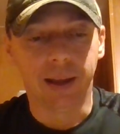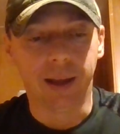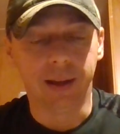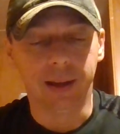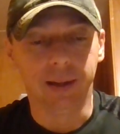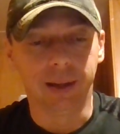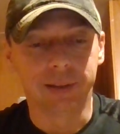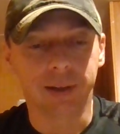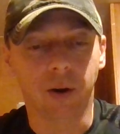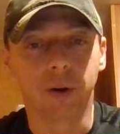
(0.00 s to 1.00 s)

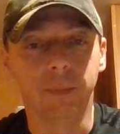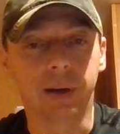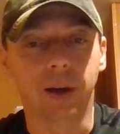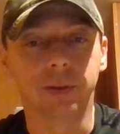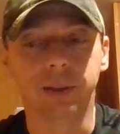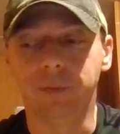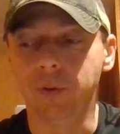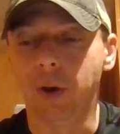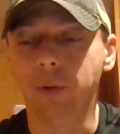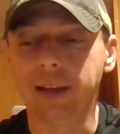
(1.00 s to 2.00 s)
It's hard because if
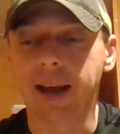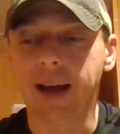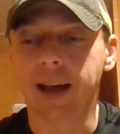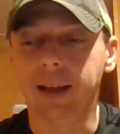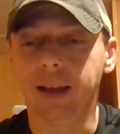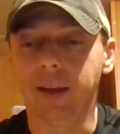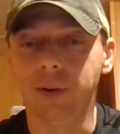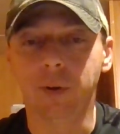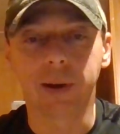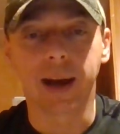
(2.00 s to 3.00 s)
you don't
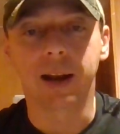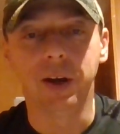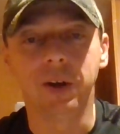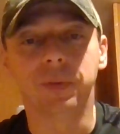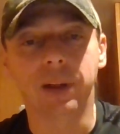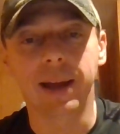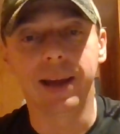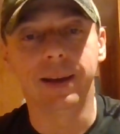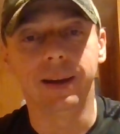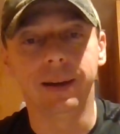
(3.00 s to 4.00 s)
got enough
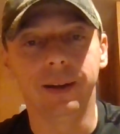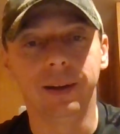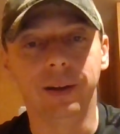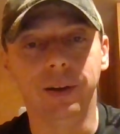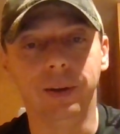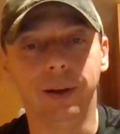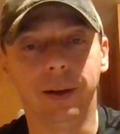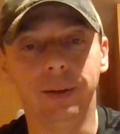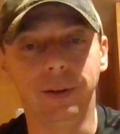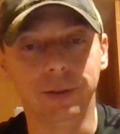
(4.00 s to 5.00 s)
land,
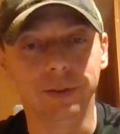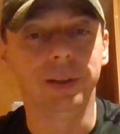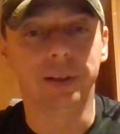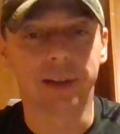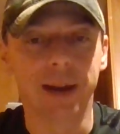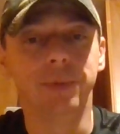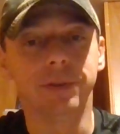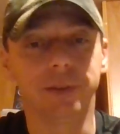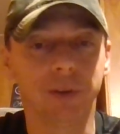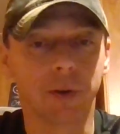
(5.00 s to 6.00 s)
usually your
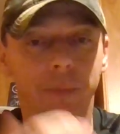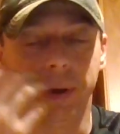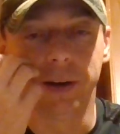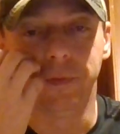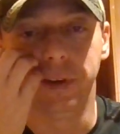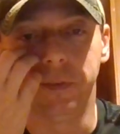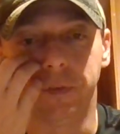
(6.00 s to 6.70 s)
neighbors is going to benefit